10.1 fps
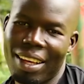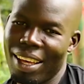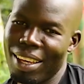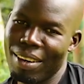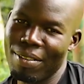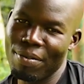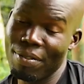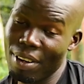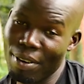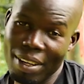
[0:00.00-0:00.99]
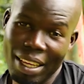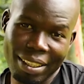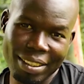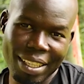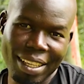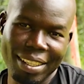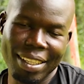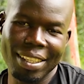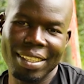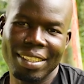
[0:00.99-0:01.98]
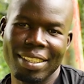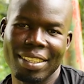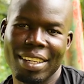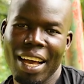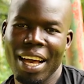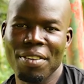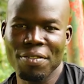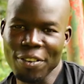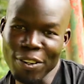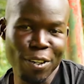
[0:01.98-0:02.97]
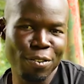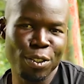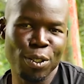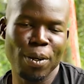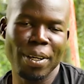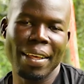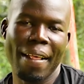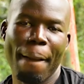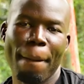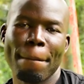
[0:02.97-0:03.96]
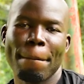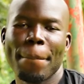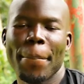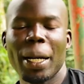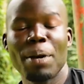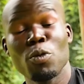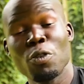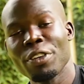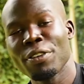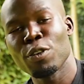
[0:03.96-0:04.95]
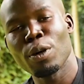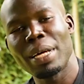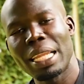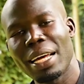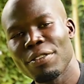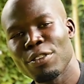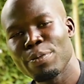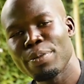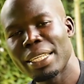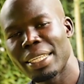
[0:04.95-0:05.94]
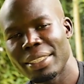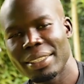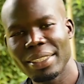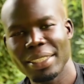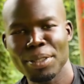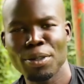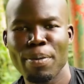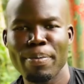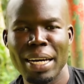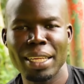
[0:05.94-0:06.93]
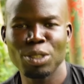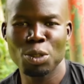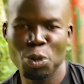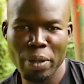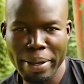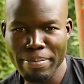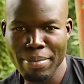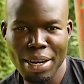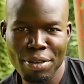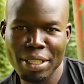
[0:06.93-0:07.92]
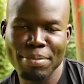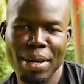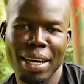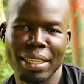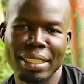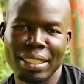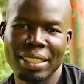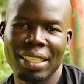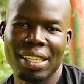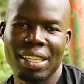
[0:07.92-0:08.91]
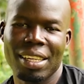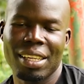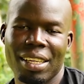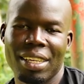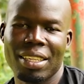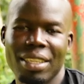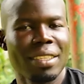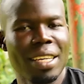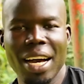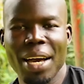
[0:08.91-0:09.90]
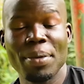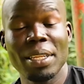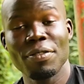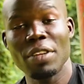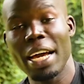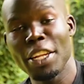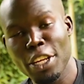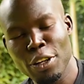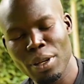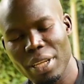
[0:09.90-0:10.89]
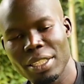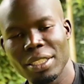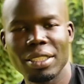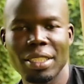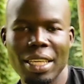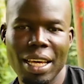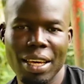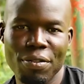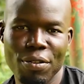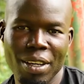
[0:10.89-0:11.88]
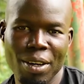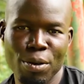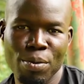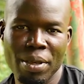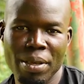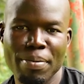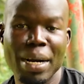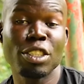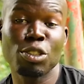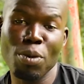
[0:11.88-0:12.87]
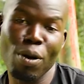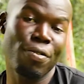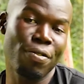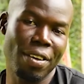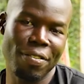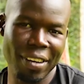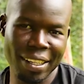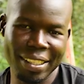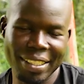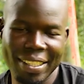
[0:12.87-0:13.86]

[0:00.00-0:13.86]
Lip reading: I am very excited. I am full of joy. I'm moving from a life of being a single man to a married man. Yeah, I believe I know that this is a life where I will be much more favored.